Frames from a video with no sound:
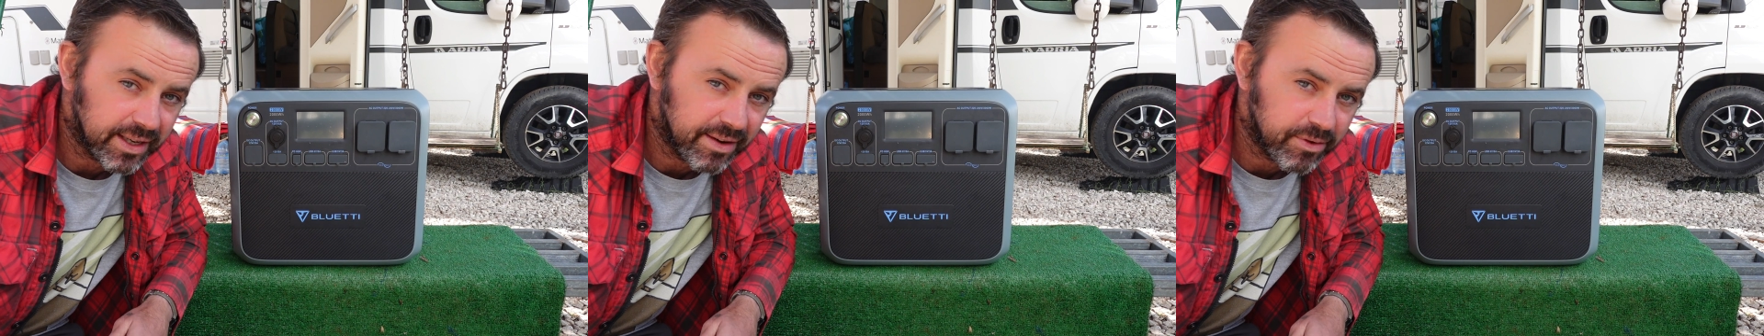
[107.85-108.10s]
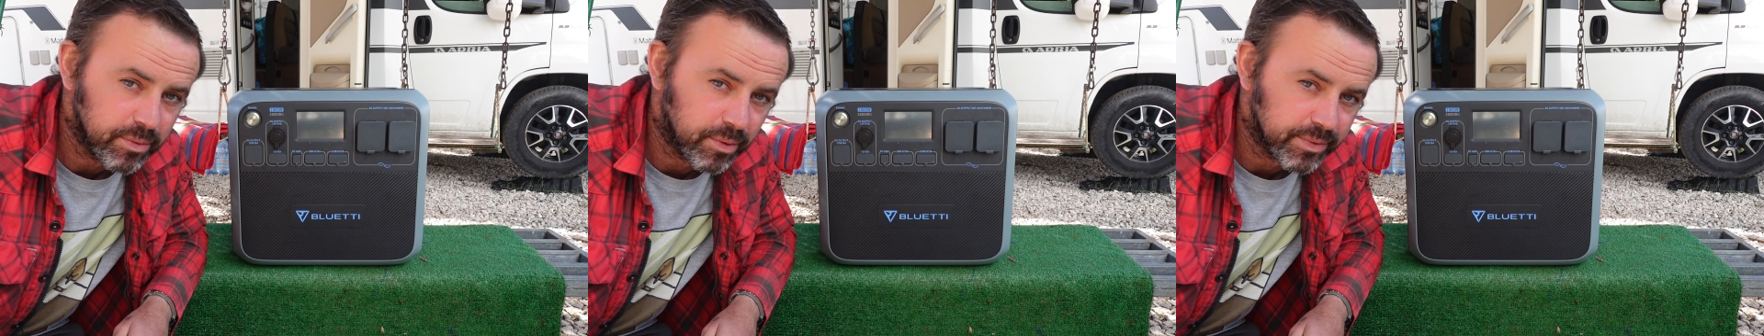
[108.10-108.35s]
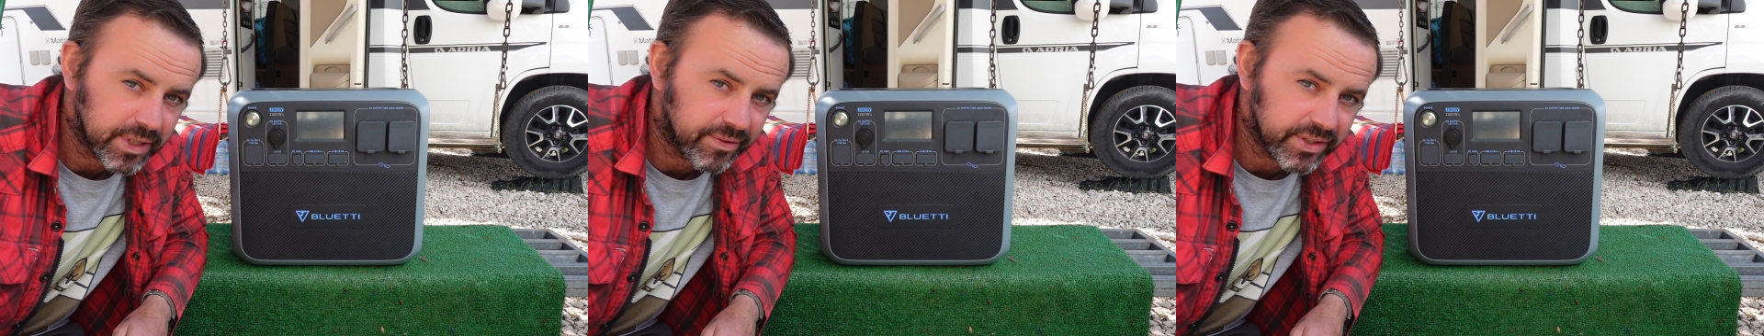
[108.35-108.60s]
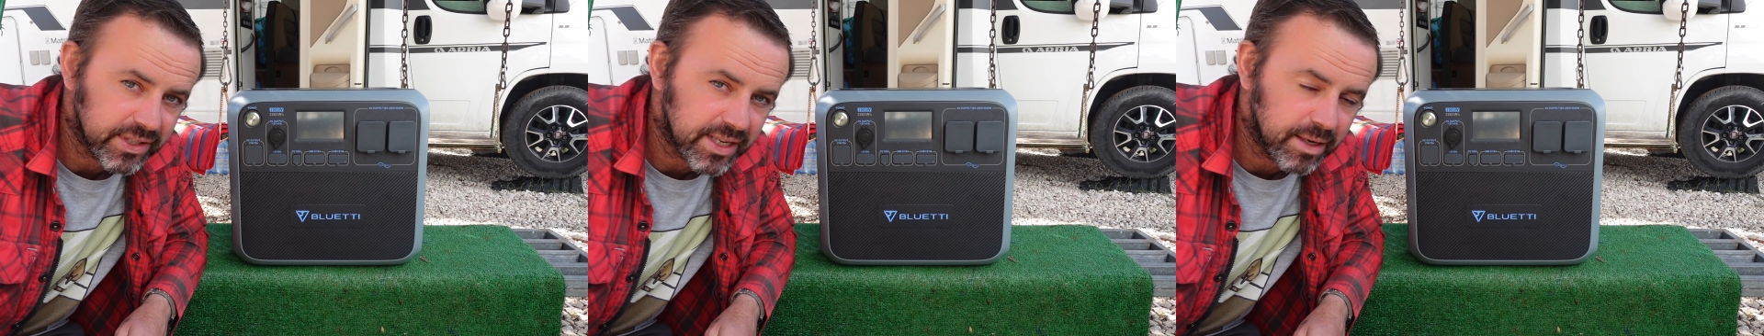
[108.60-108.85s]
and everyone was
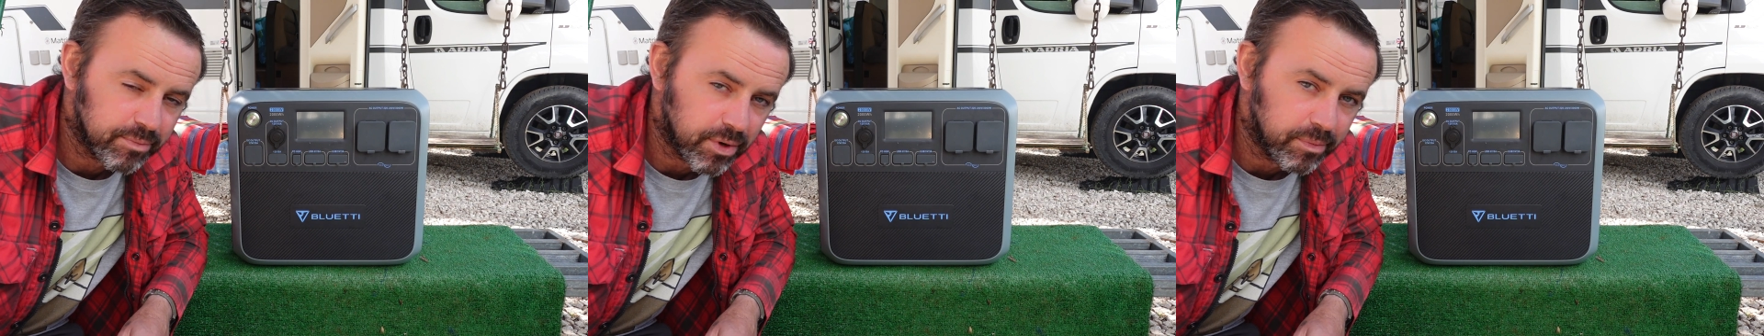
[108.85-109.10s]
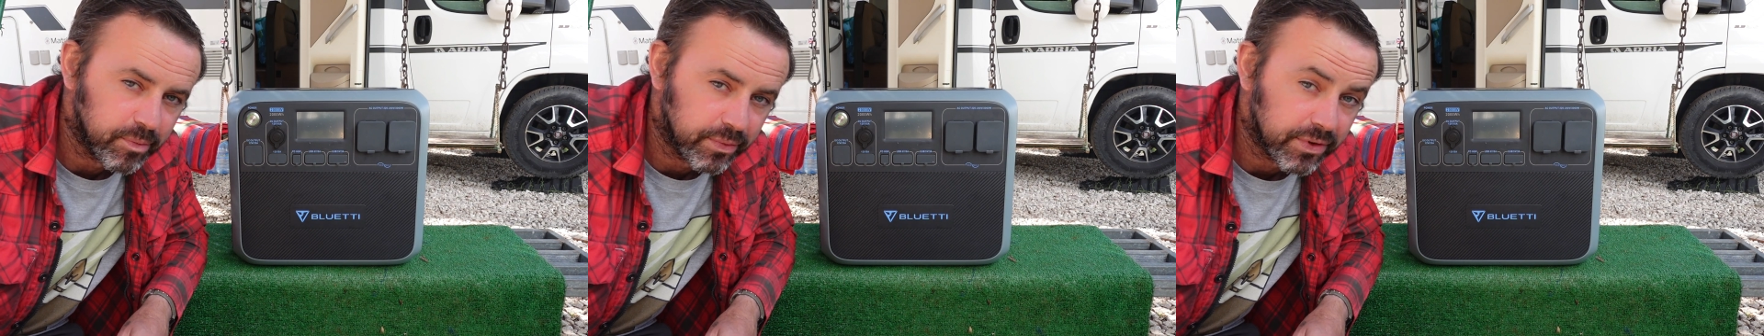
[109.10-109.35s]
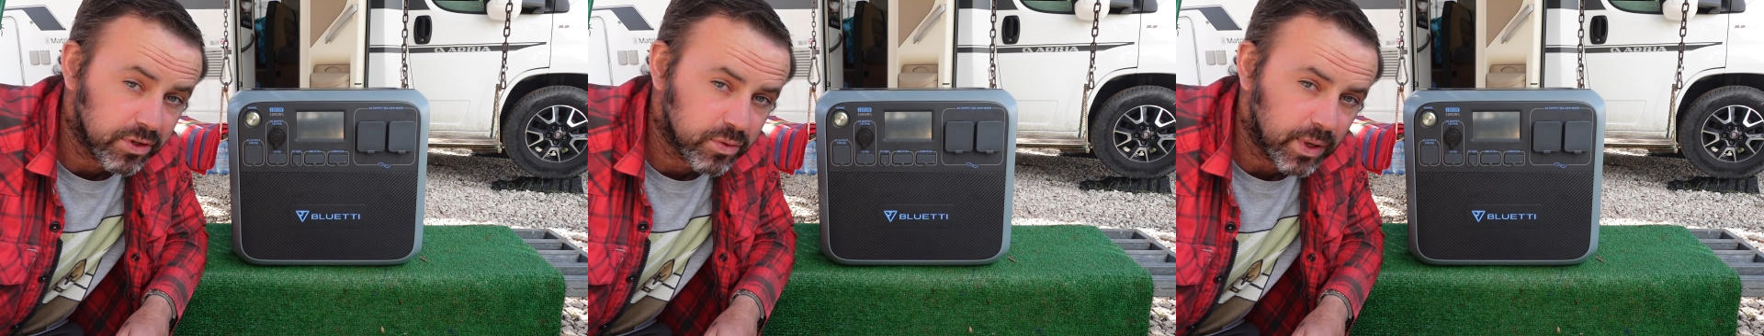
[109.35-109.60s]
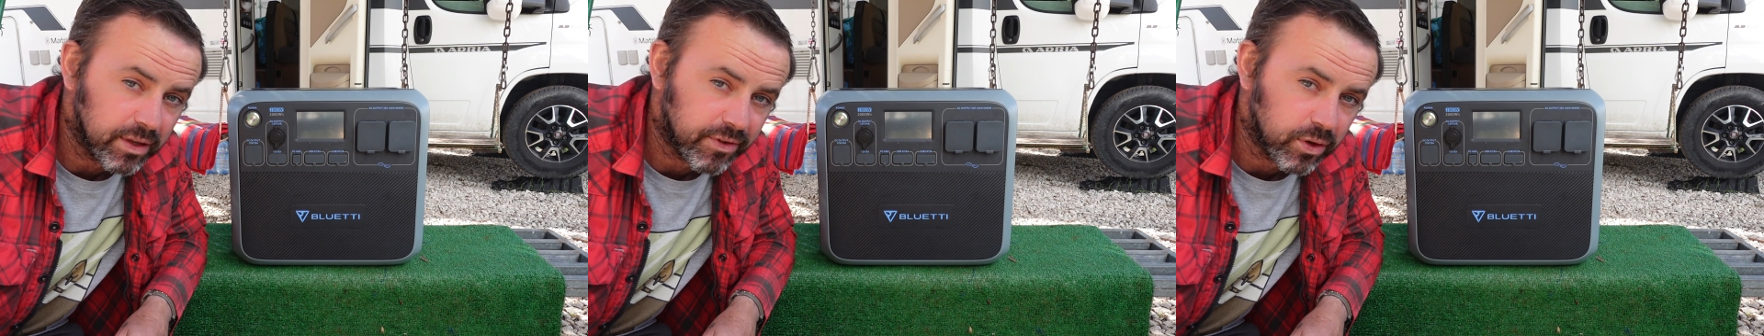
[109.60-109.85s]
having the same problem with the
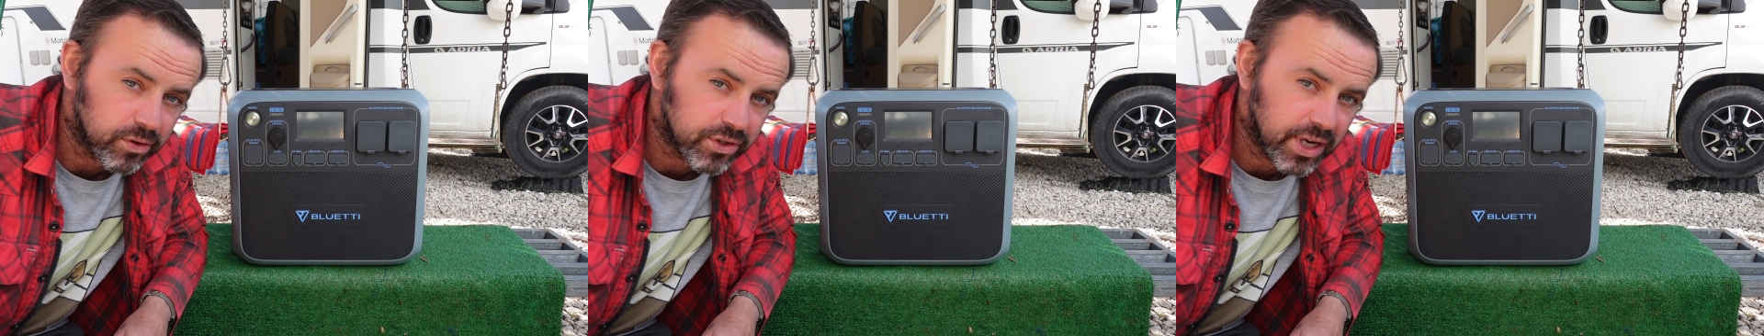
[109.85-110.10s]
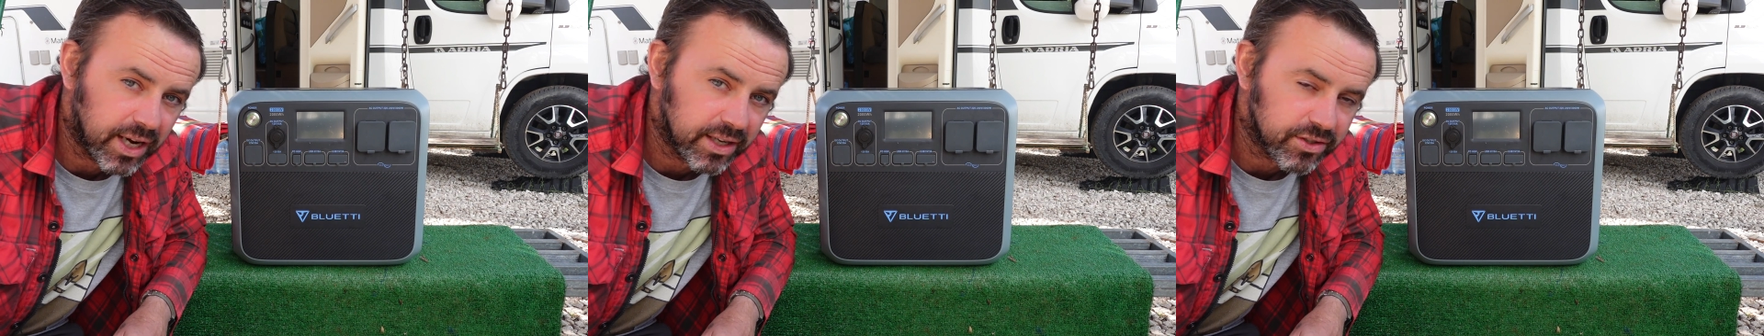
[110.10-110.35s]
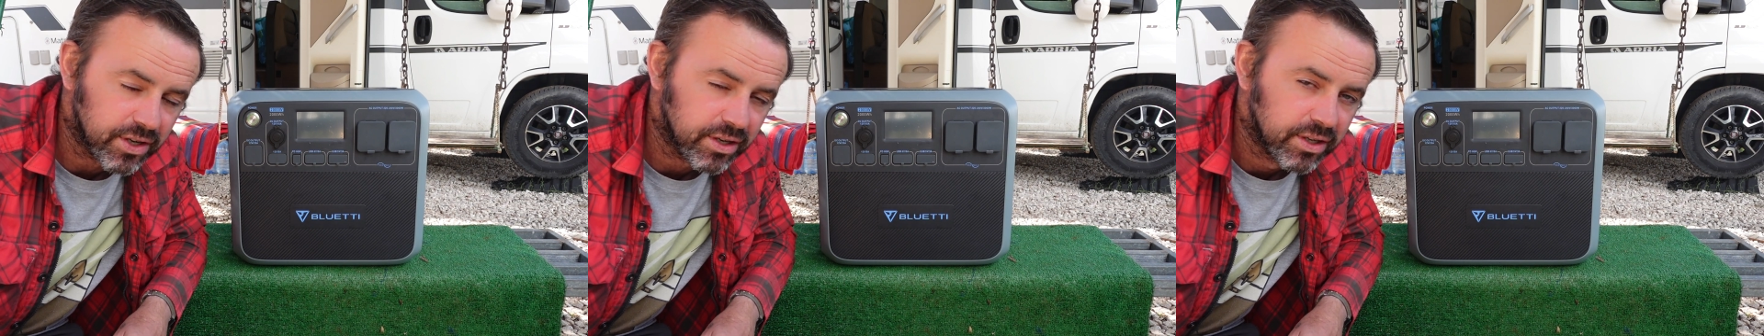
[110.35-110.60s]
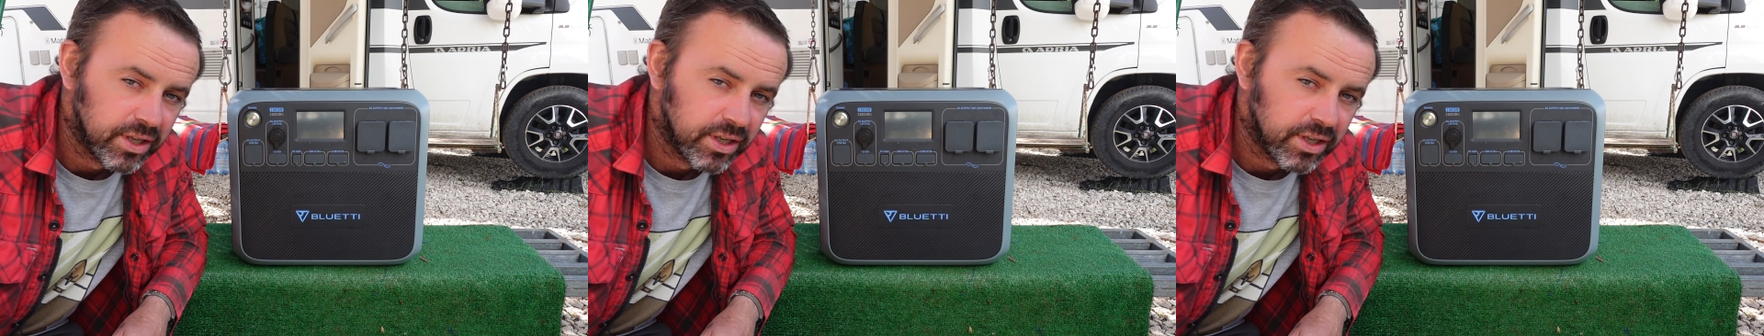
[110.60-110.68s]
12 volt charger.